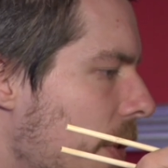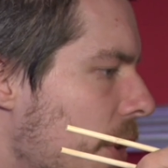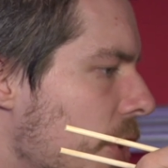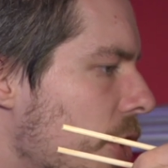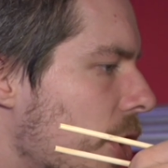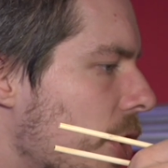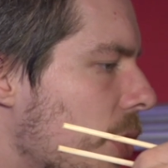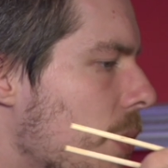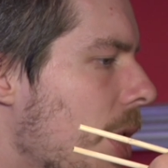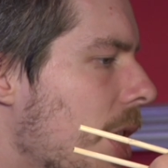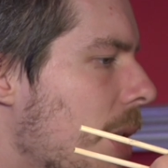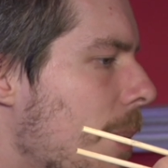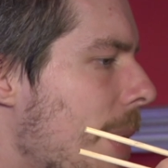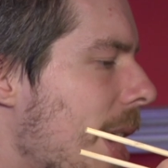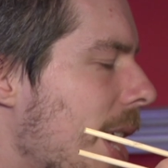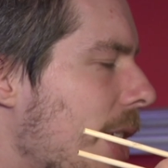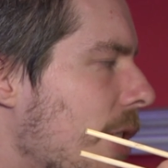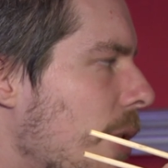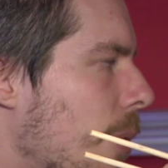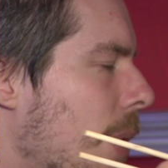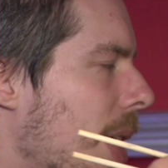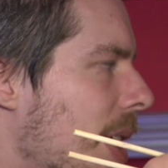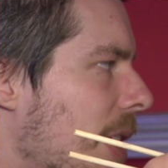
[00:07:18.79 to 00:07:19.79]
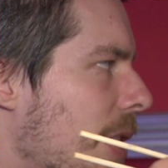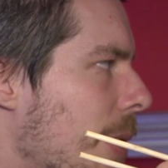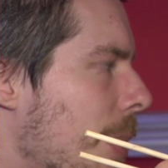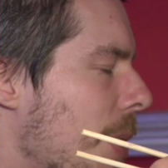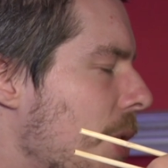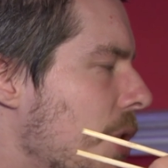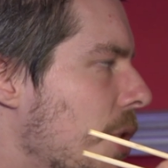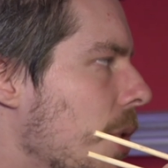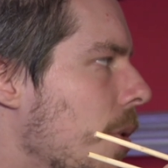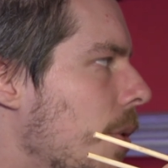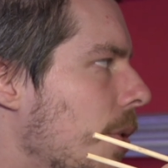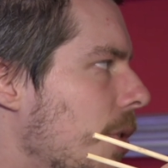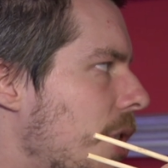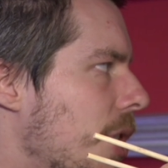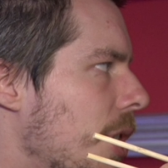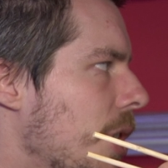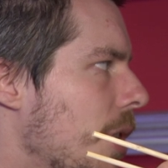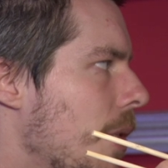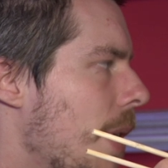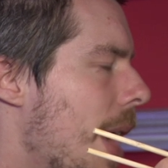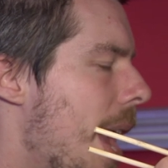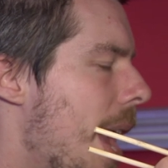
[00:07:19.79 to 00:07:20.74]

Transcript: they're just going to make it the way they've been told to,